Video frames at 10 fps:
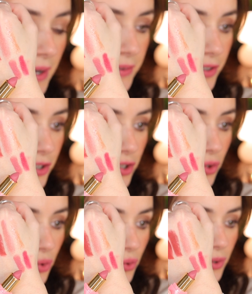
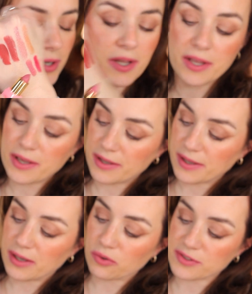undertone.
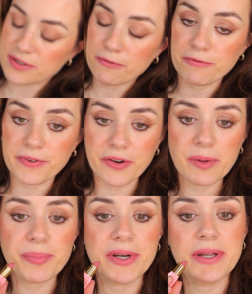It looks
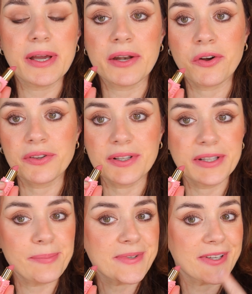very pretty, and on the
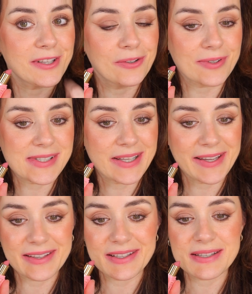lips it looks
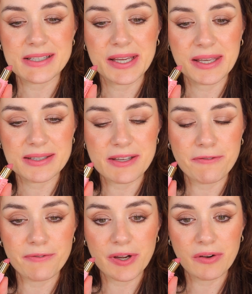like this, like it's a
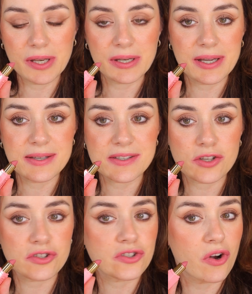very nice
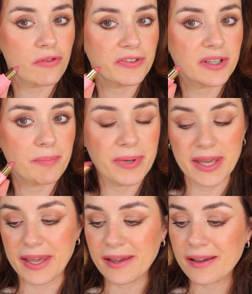soft
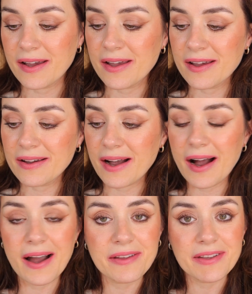pink.
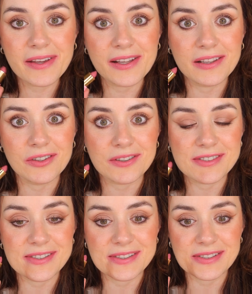I think it
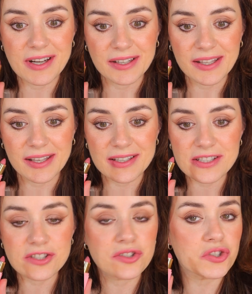looks stunning.
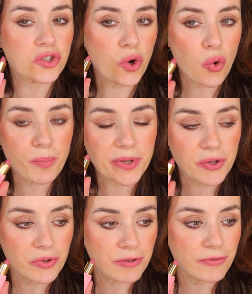It's so
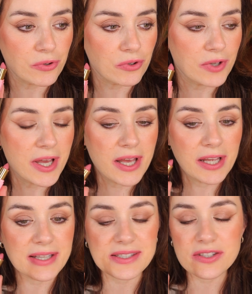beautiful.
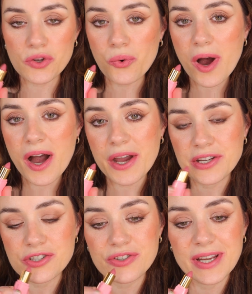It's so
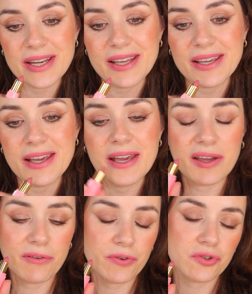hydrating.
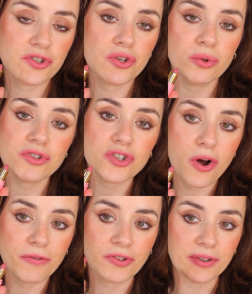It feels so
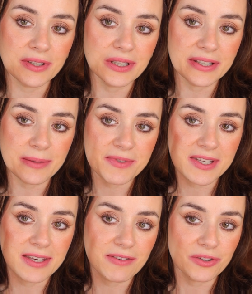soft on the lips,
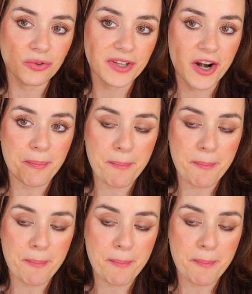even though they're